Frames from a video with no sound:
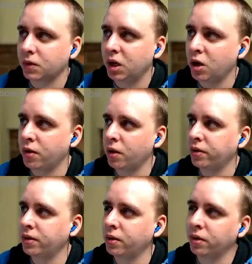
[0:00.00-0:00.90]
You know, the
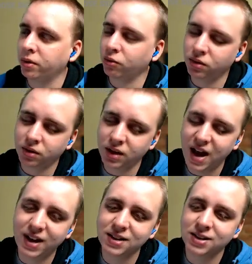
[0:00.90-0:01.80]

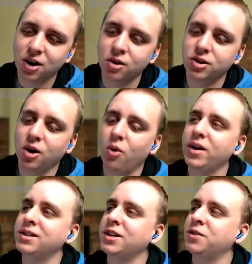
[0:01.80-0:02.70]
Lions aren't
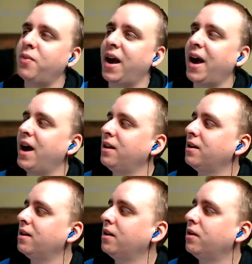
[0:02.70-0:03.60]
always as bad.
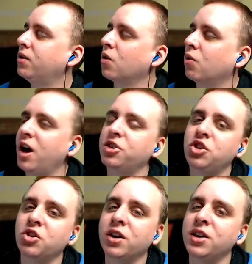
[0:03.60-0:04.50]
Their
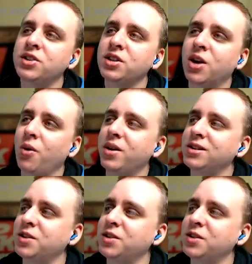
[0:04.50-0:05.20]
roster isn't always as